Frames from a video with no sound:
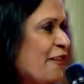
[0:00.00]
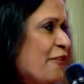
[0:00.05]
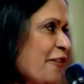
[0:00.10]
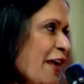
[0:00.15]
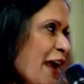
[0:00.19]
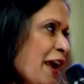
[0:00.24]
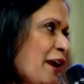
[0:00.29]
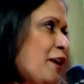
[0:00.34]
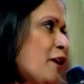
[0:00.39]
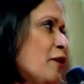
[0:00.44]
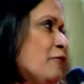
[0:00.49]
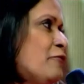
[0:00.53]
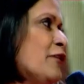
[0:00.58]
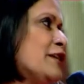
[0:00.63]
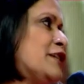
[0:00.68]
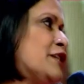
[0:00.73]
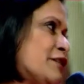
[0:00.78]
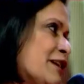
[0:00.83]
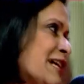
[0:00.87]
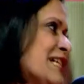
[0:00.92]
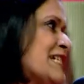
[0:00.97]
thank you for
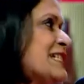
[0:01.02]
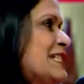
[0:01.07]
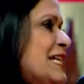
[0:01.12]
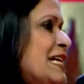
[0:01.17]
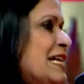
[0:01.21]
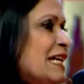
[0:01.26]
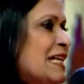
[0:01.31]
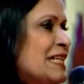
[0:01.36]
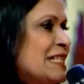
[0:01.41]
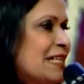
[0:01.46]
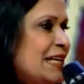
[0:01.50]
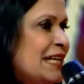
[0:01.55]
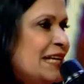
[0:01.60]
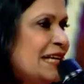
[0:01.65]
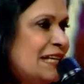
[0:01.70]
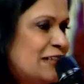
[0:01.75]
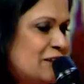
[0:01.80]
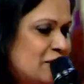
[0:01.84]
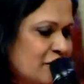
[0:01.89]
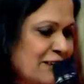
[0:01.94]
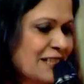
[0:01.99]
trusting us and
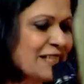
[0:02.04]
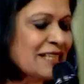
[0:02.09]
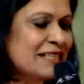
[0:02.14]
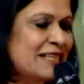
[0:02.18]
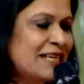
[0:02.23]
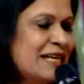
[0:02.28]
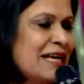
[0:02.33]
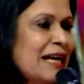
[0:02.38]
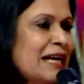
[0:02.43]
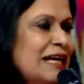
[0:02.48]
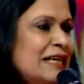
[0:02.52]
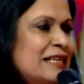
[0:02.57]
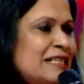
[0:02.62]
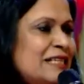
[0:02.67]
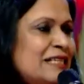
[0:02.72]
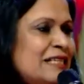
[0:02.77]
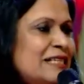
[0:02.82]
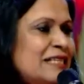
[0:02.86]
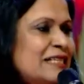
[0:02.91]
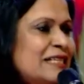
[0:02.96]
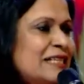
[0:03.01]
entrusting
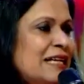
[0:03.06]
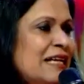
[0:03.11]
us